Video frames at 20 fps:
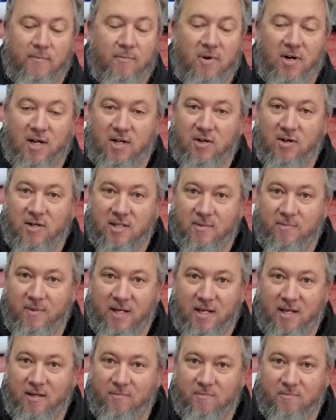might cost
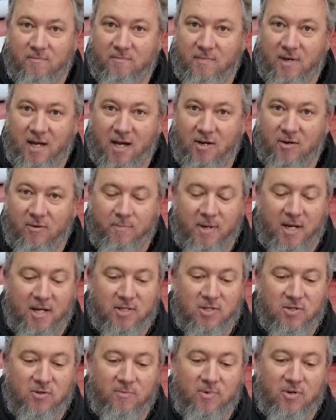me
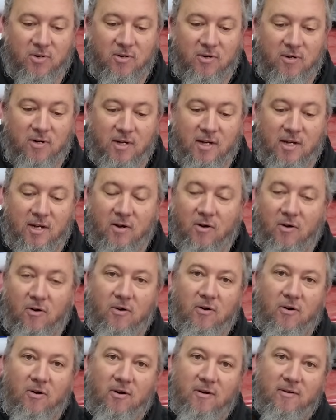$100 or more,
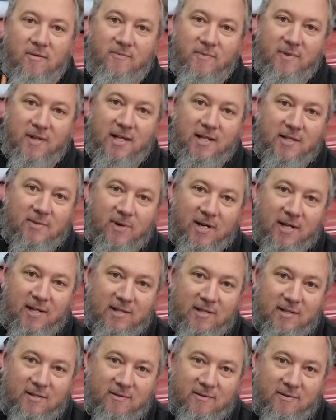or these
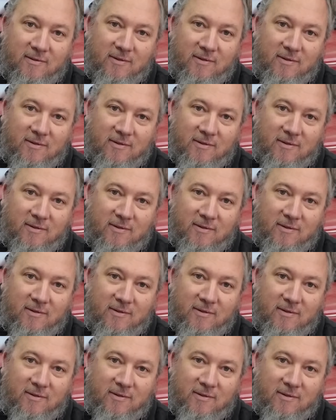ones,